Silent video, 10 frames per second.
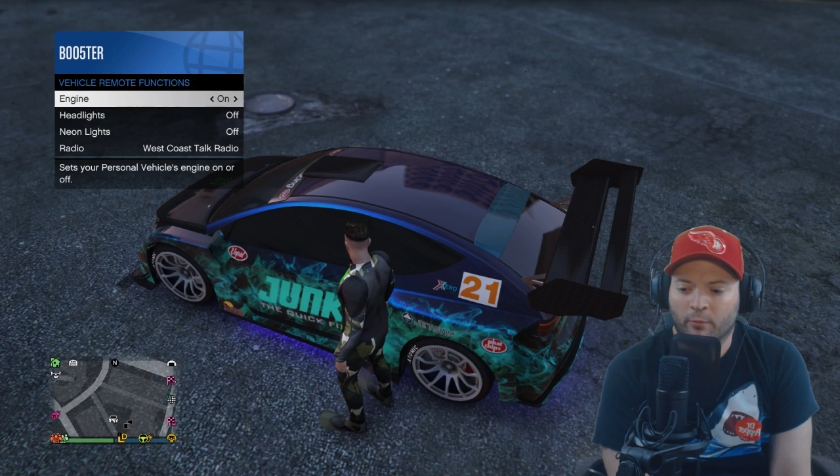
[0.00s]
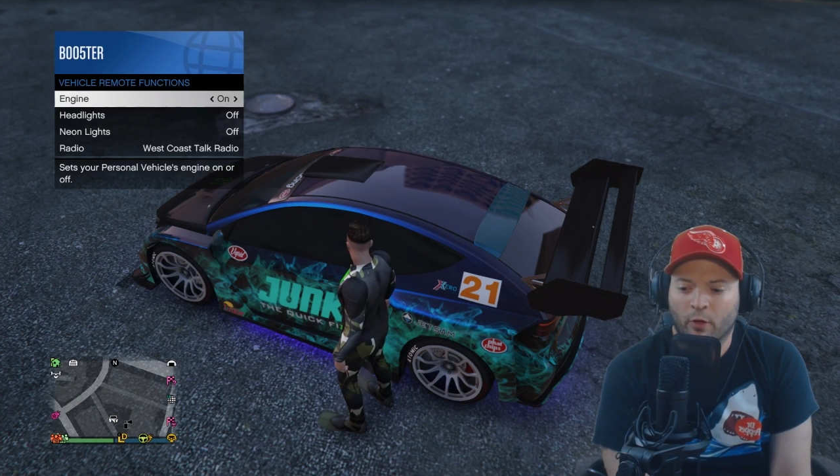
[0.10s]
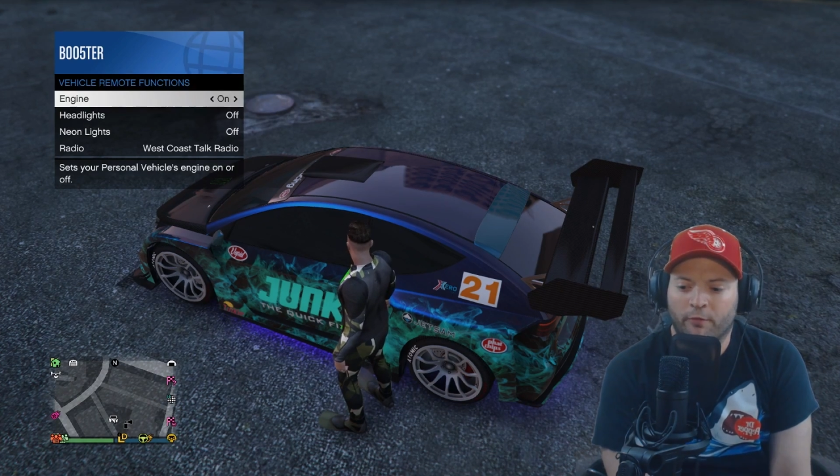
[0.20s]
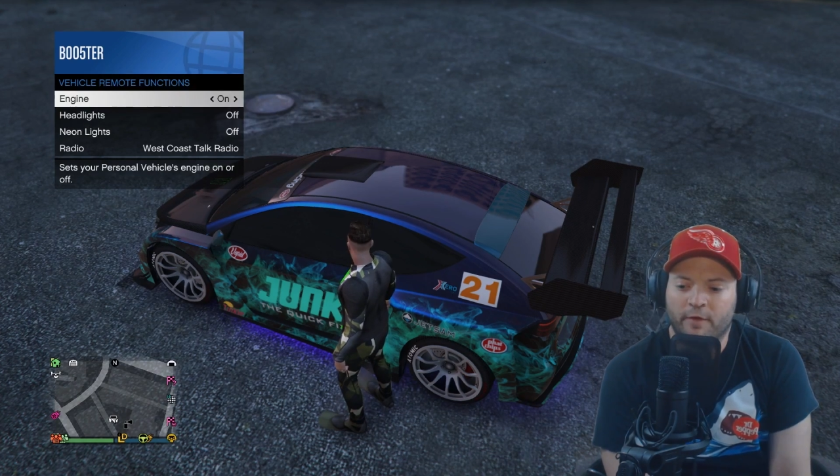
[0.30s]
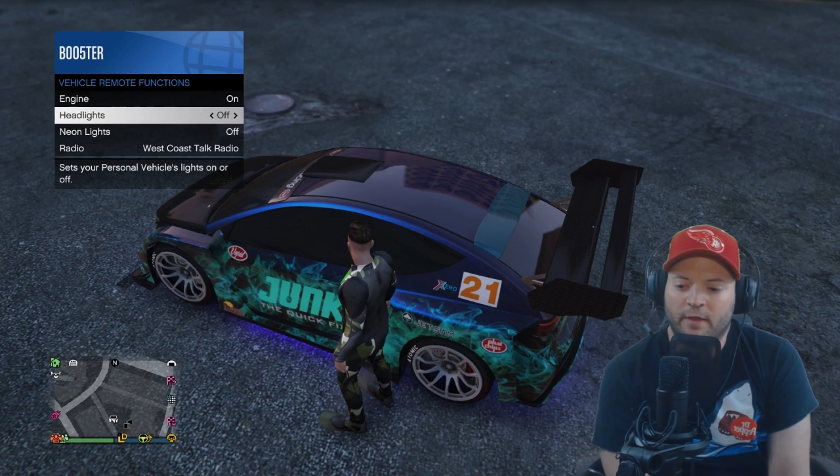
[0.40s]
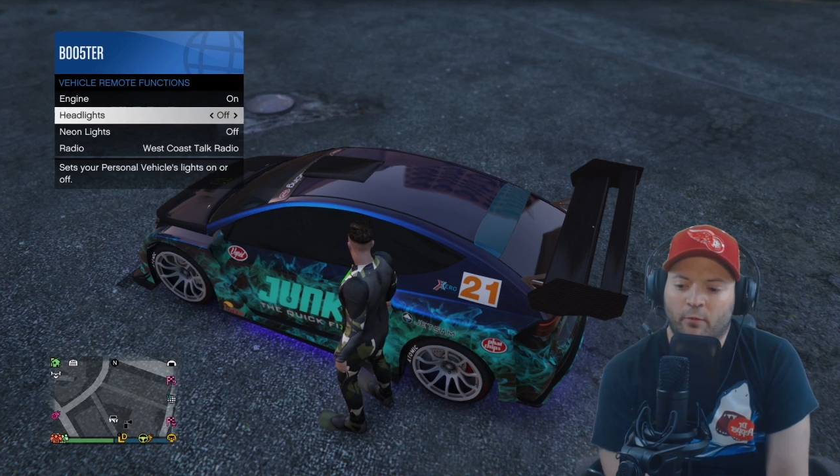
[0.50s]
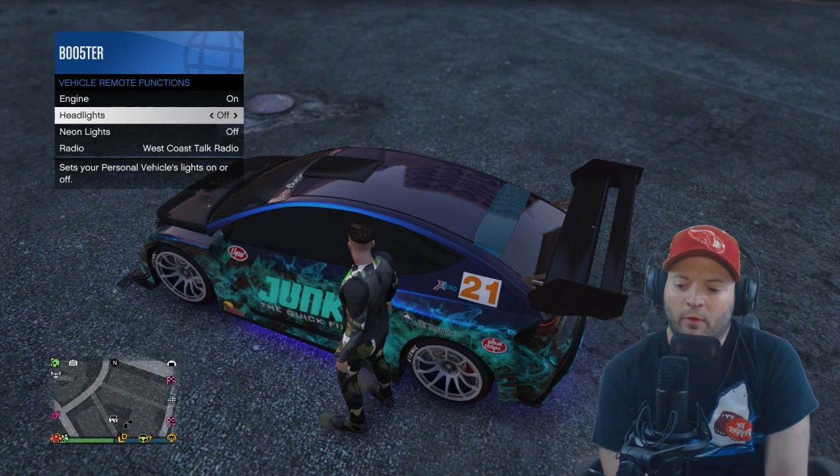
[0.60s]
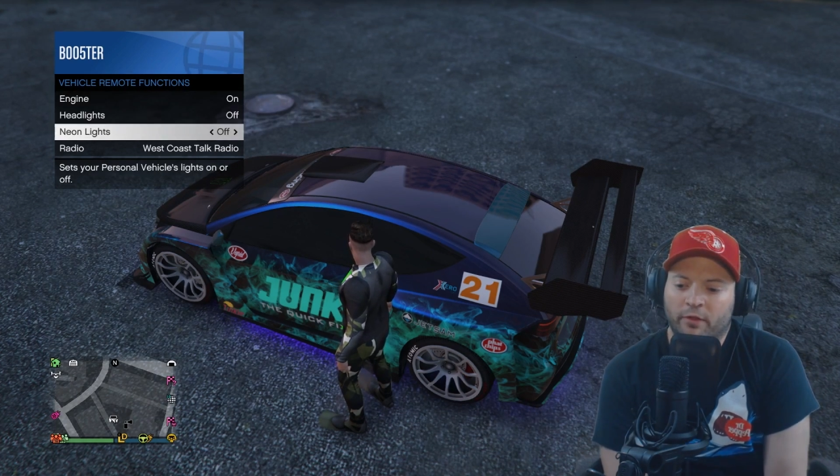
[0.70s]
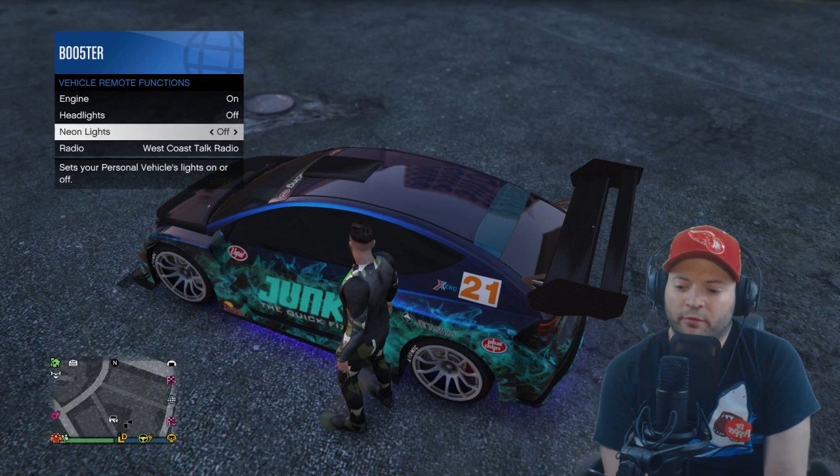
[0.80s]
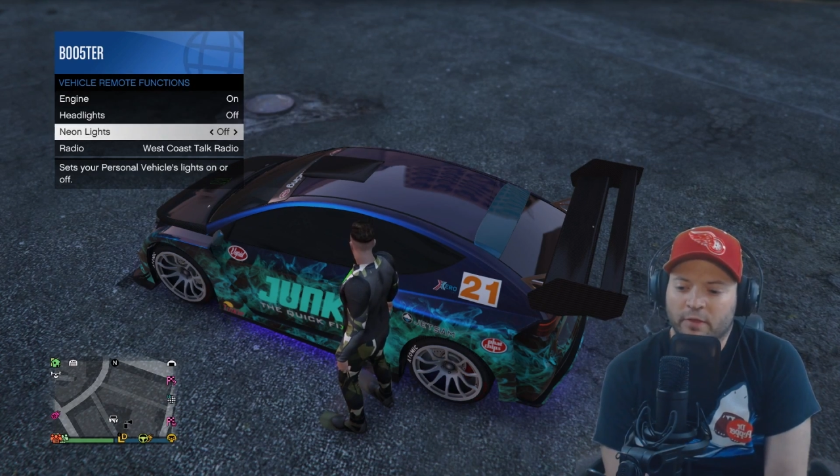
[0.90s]

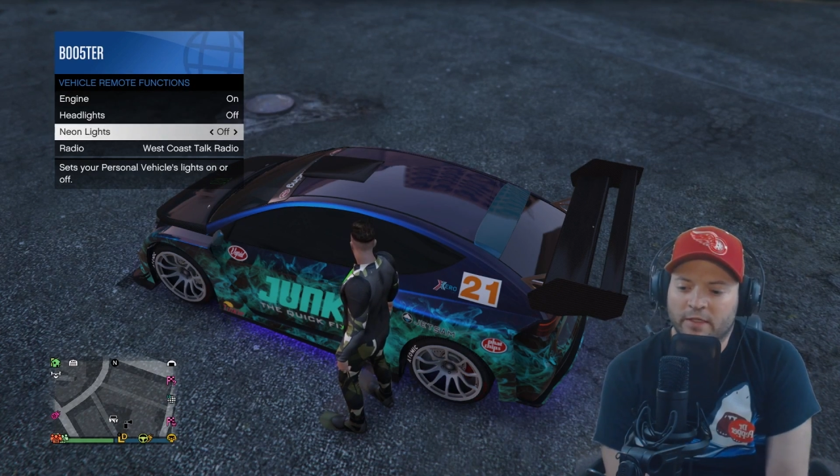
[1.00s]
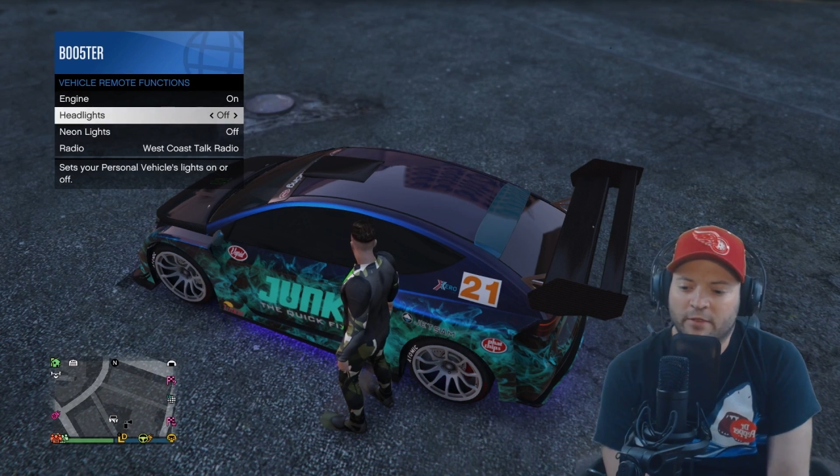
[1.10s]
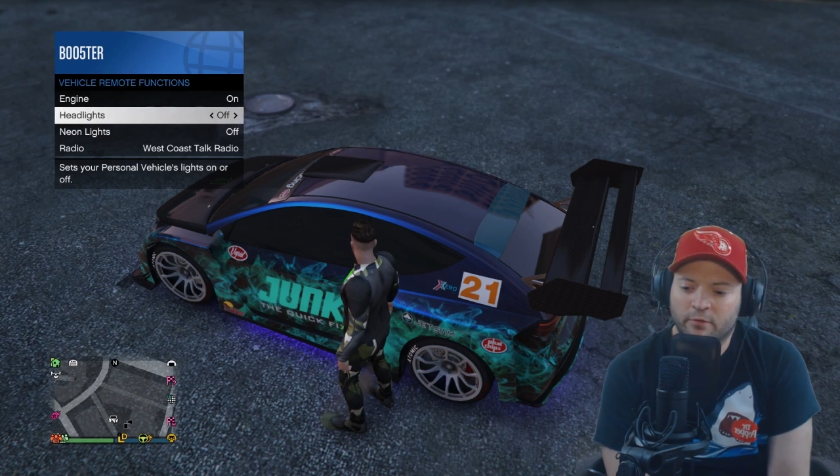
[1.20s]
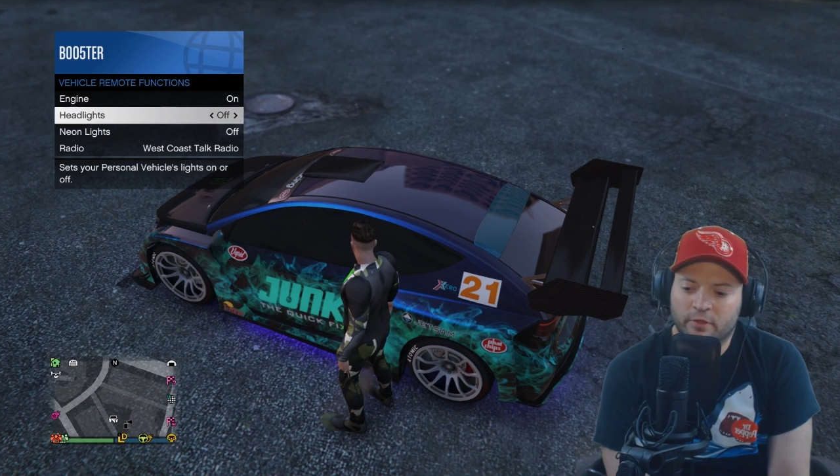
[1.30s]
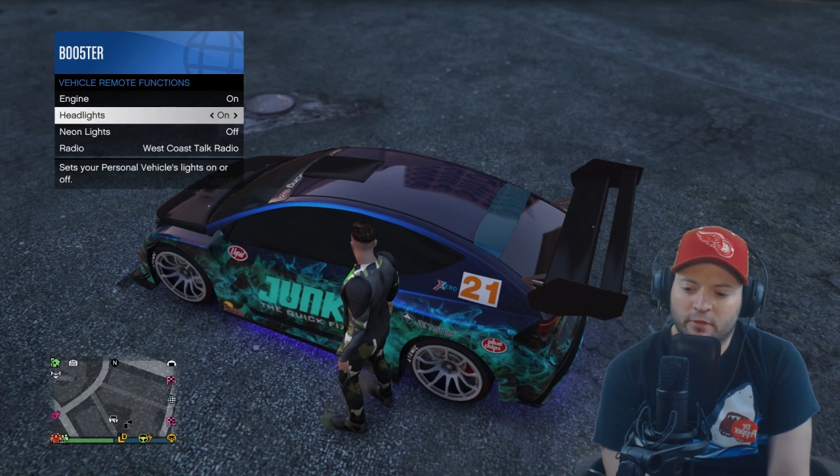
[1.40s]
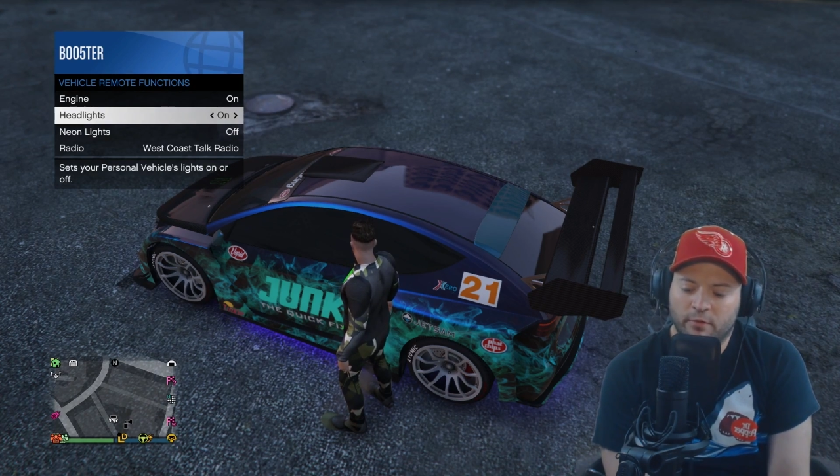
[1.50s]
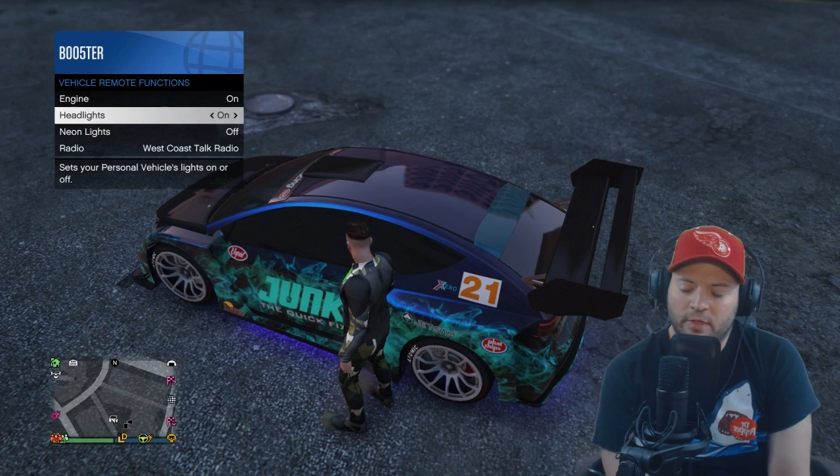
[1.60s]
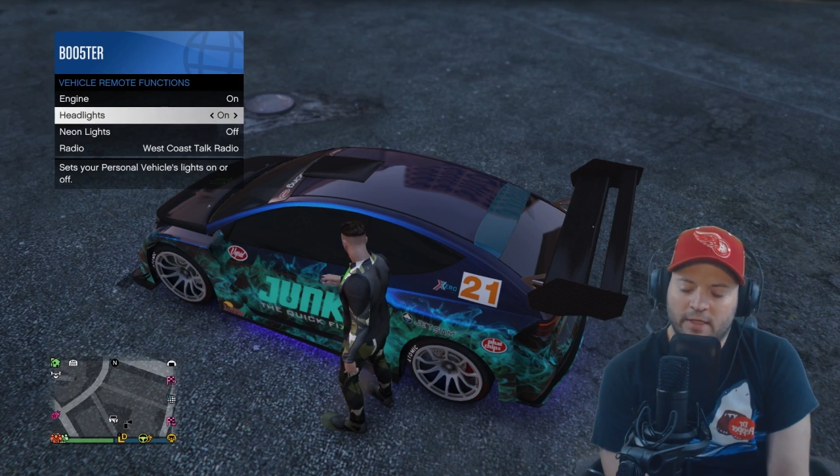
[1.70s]
Brophy1322.